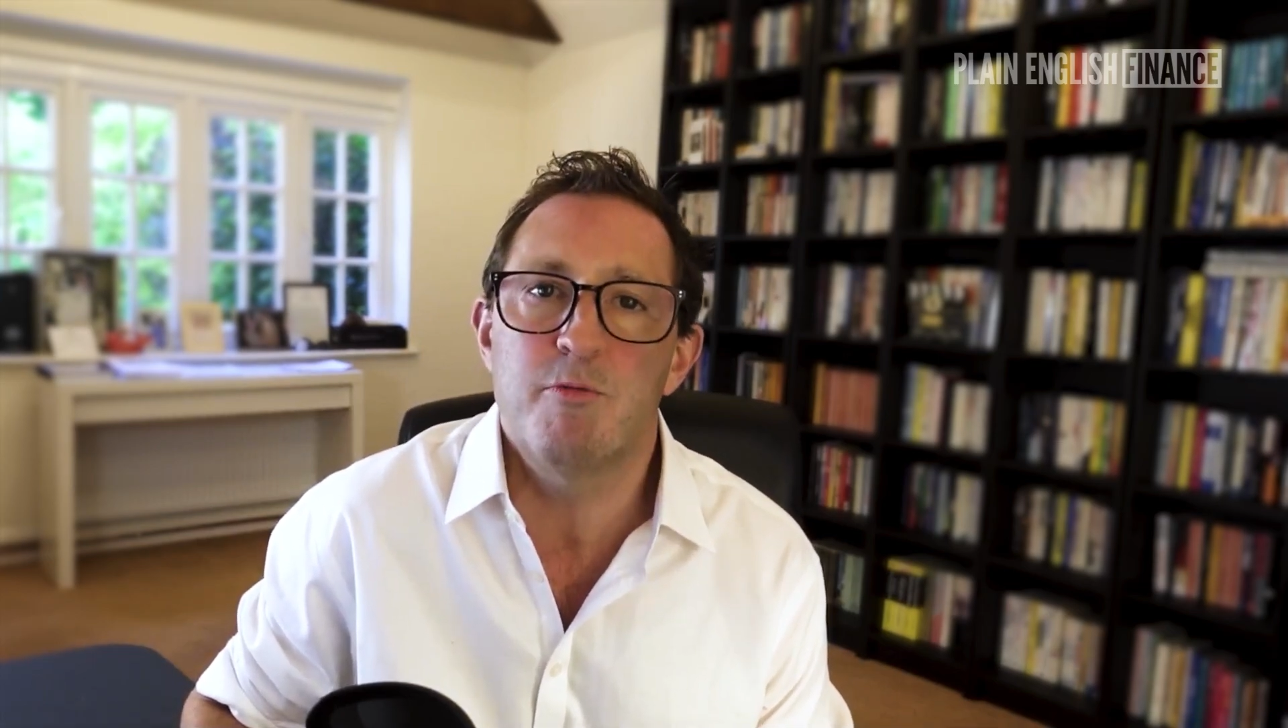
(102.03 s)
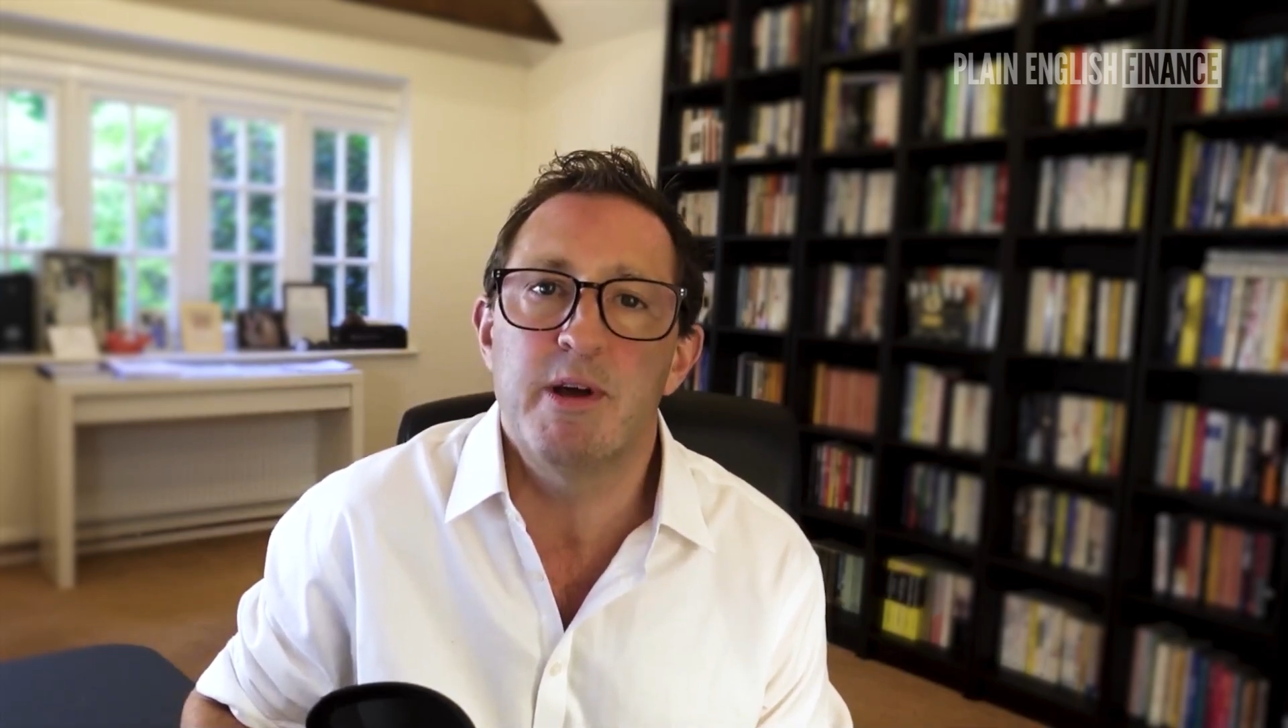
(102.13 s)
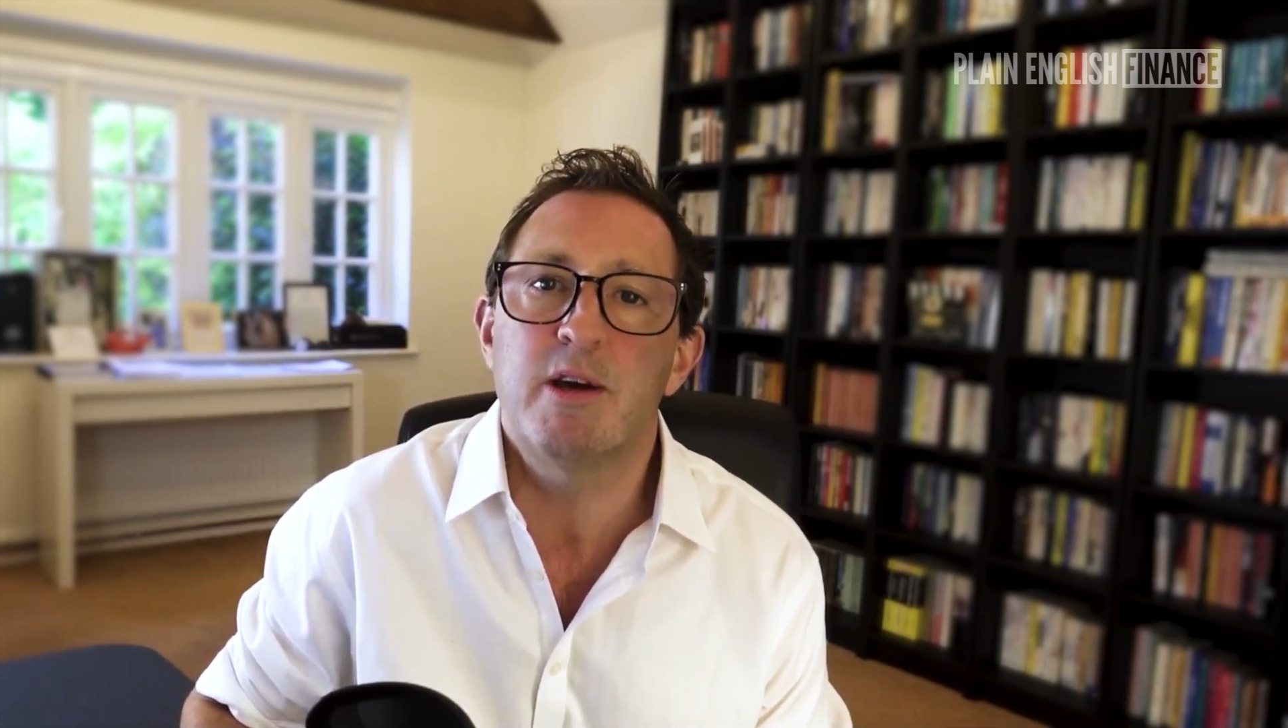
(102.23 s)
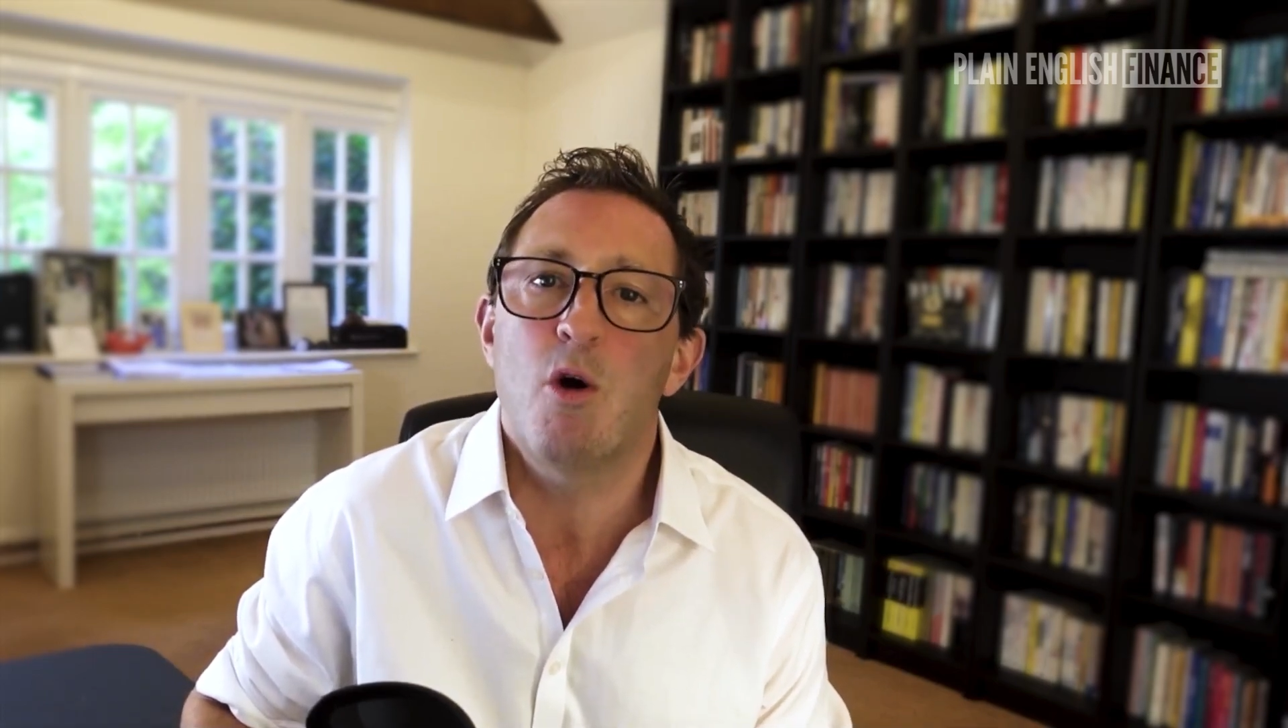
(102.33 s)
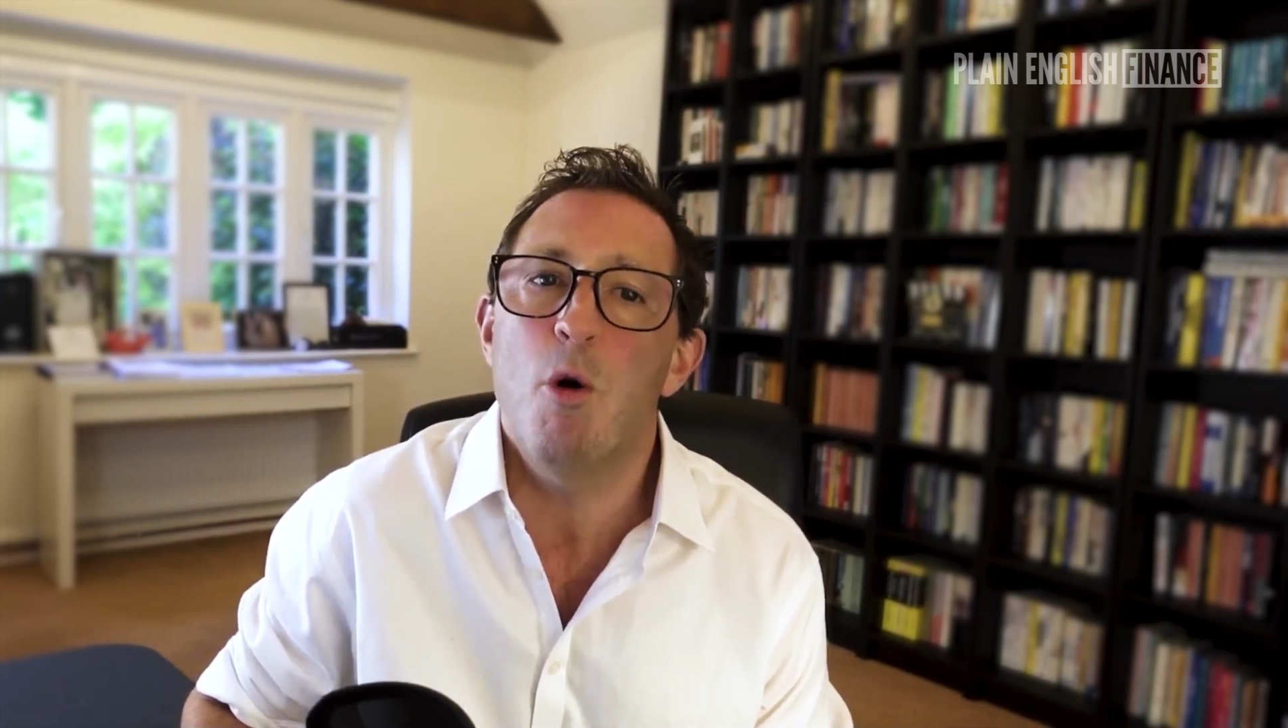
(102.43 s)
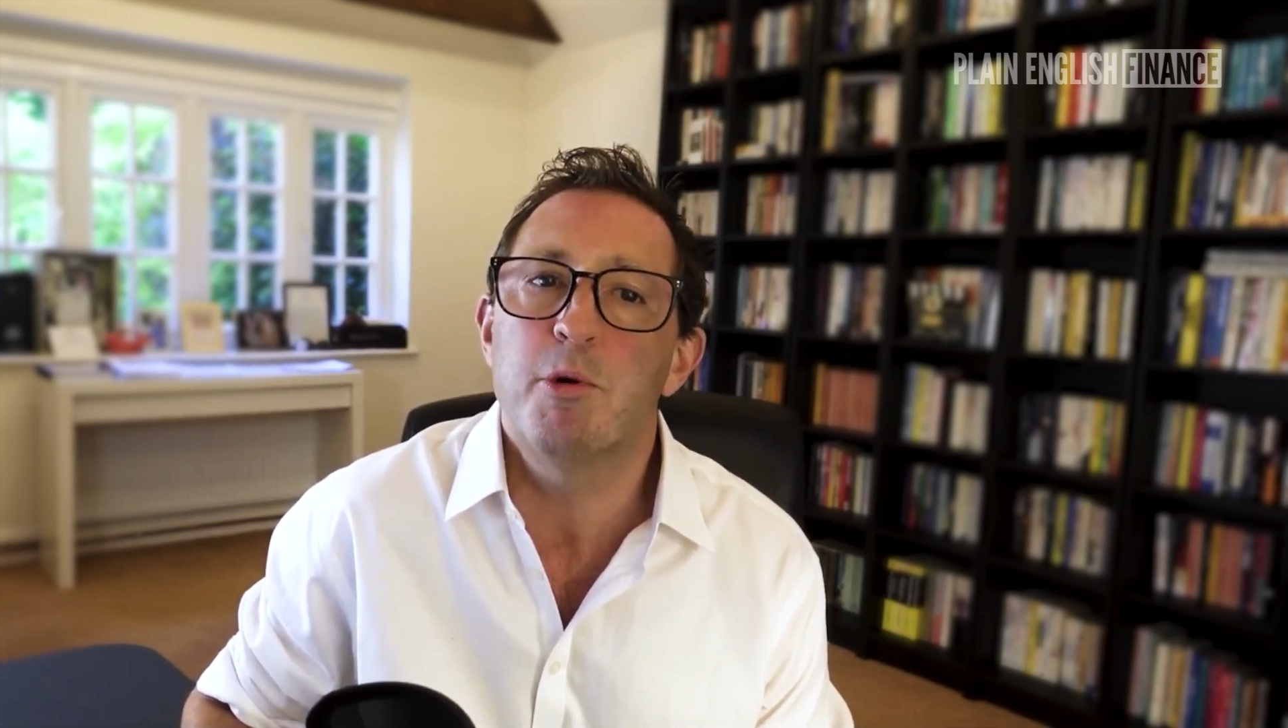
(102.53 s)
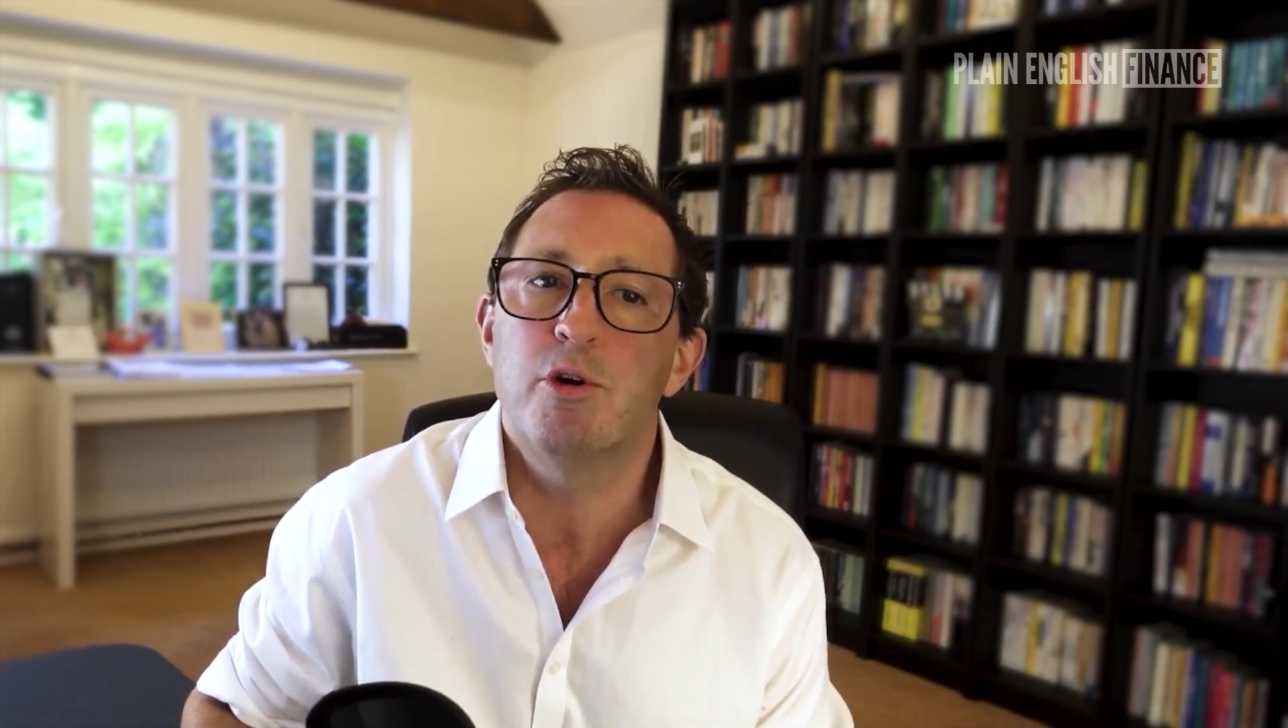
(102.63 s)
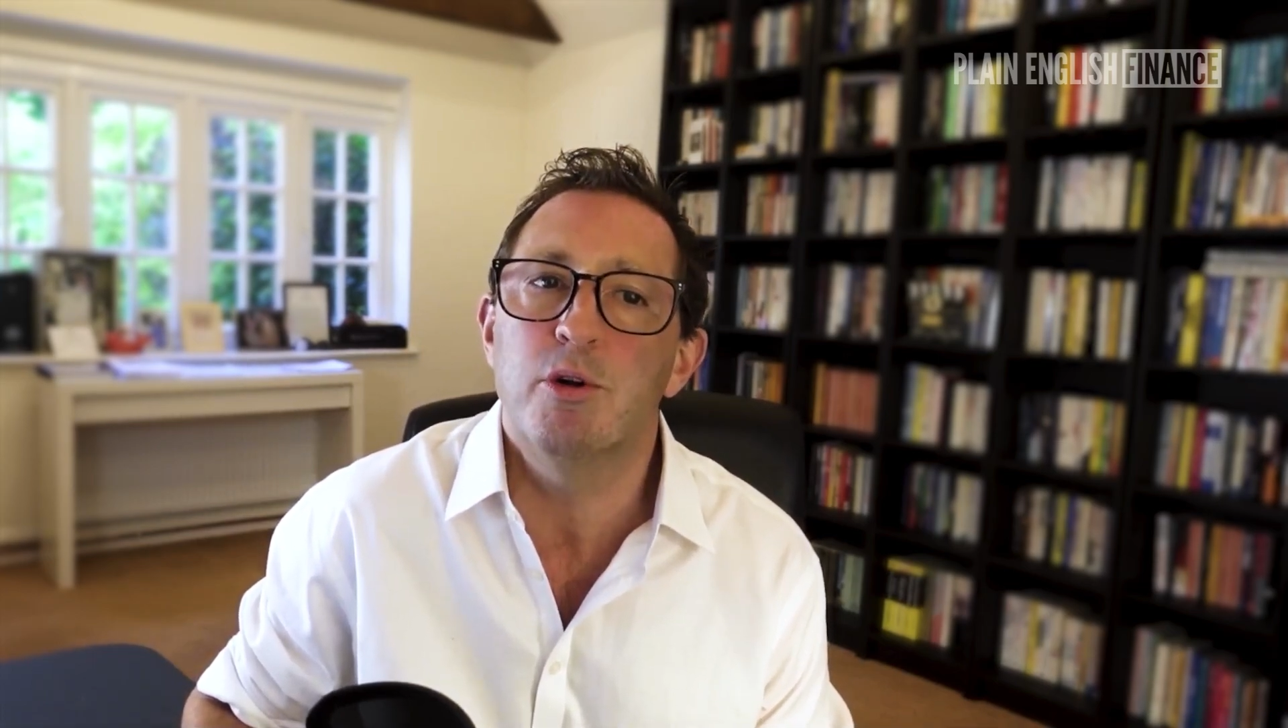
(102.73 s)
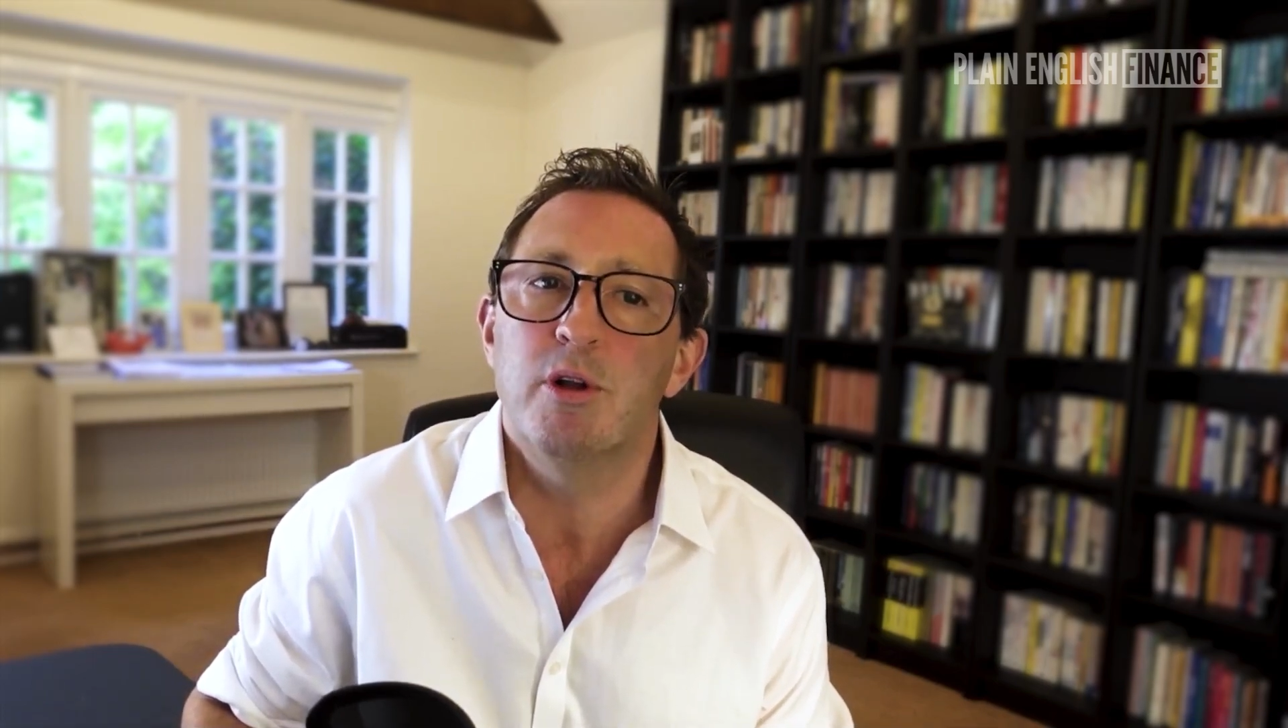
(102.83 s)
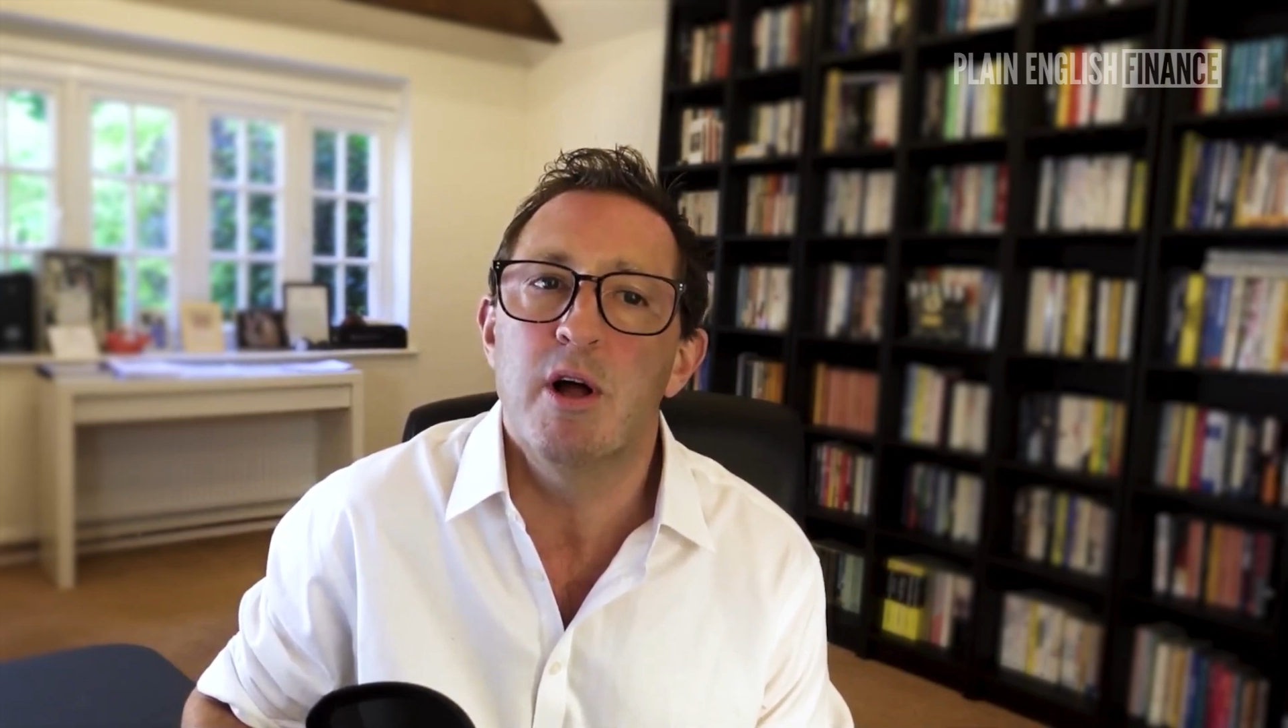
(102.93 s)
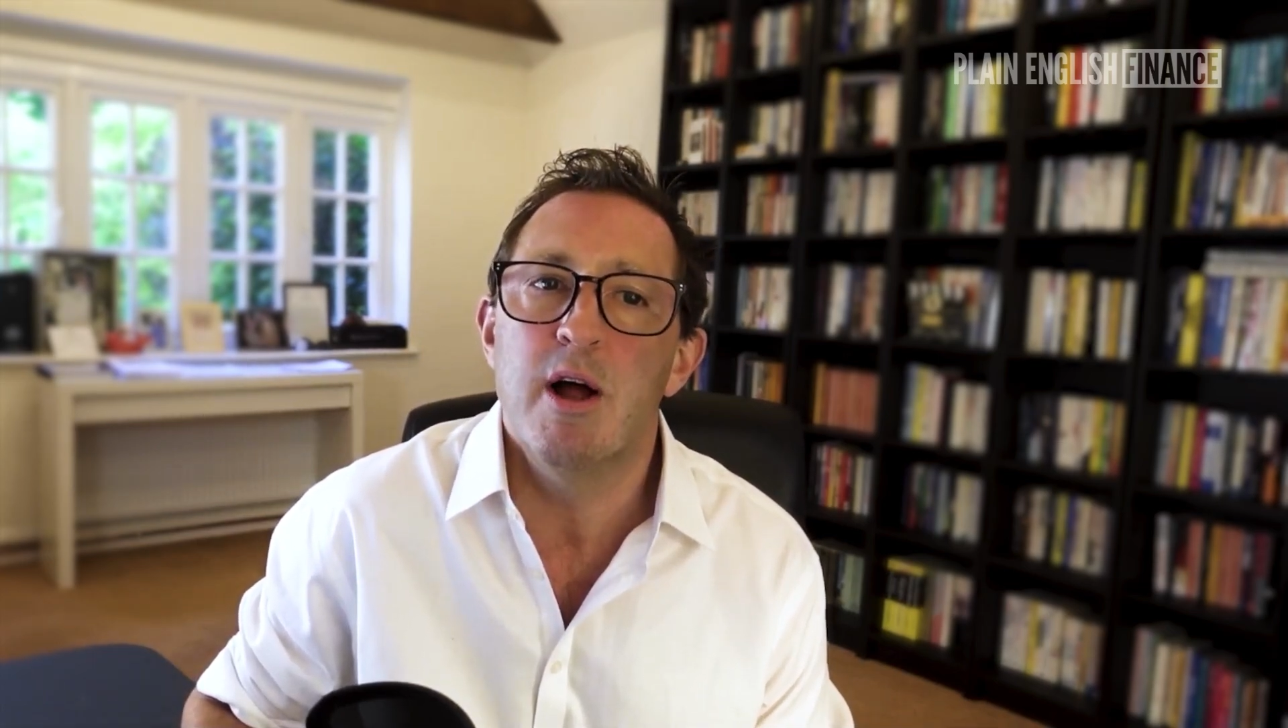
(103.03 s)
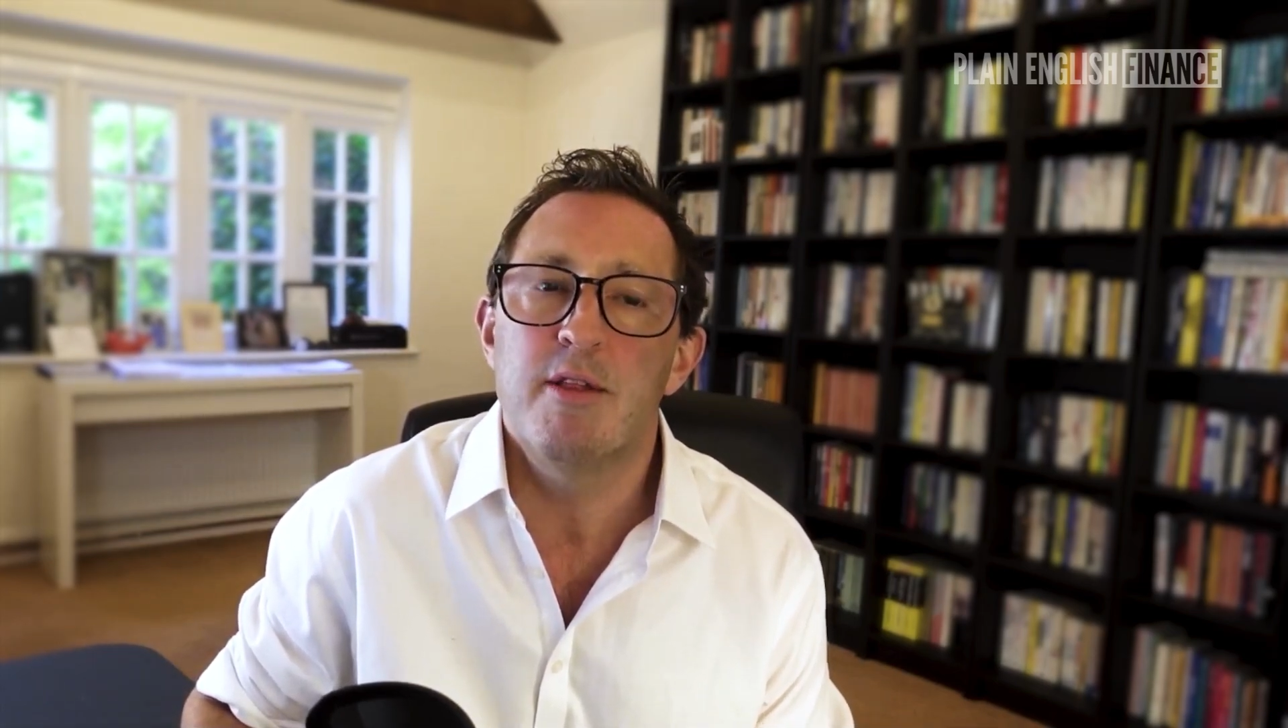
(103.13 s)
being comical,